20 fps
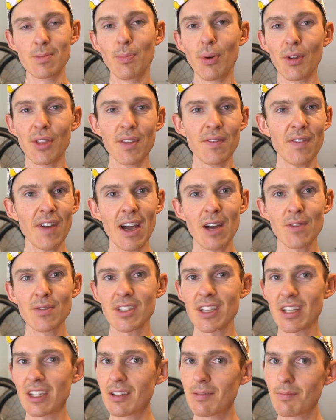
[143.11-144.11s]
Put the
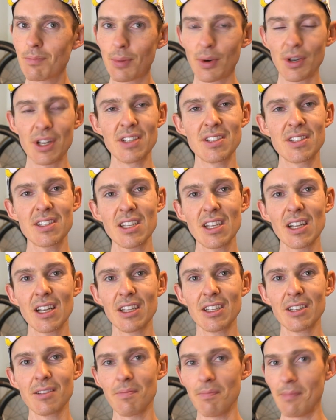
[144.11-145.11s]
valves in, put in
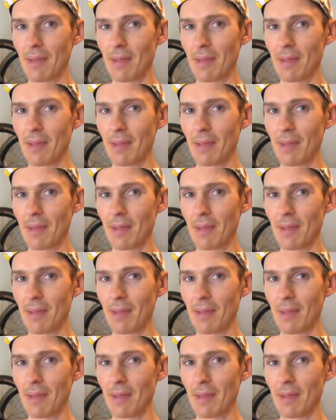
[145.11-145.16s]
sealant,